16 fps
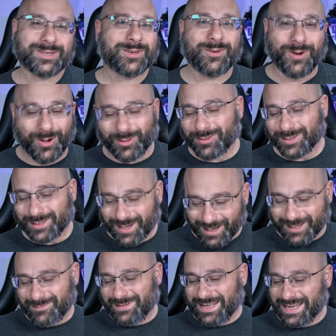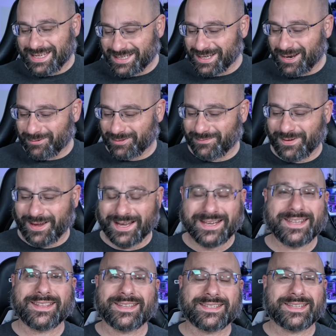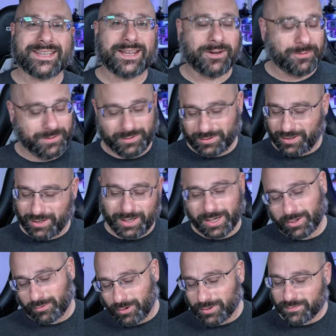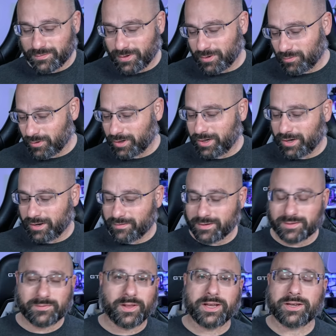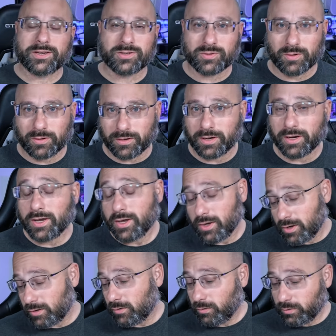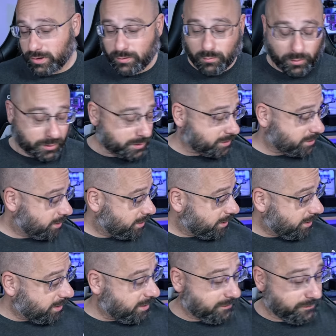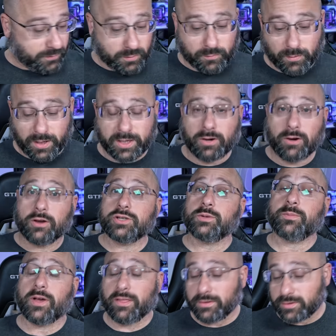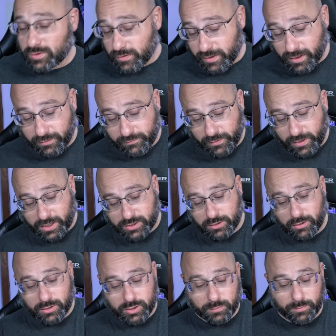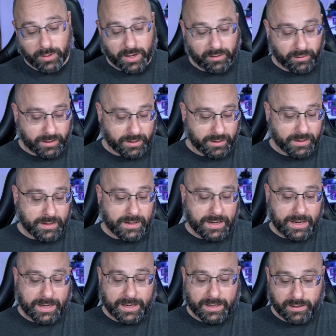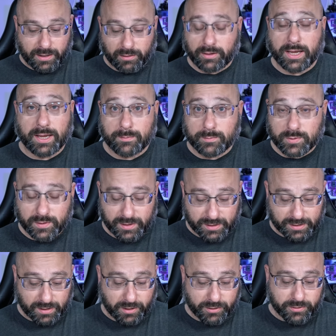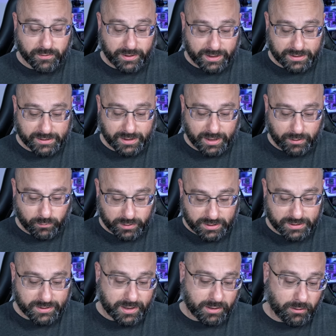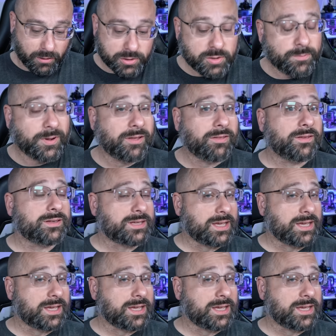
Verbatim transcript: so all the documentation I was finding that said, oh, here's how you get Crossfire working on this flight controller only works if you're running ArduPilot. So then I flashed ArduPilot and I came to this other insight, which is that ArduPilot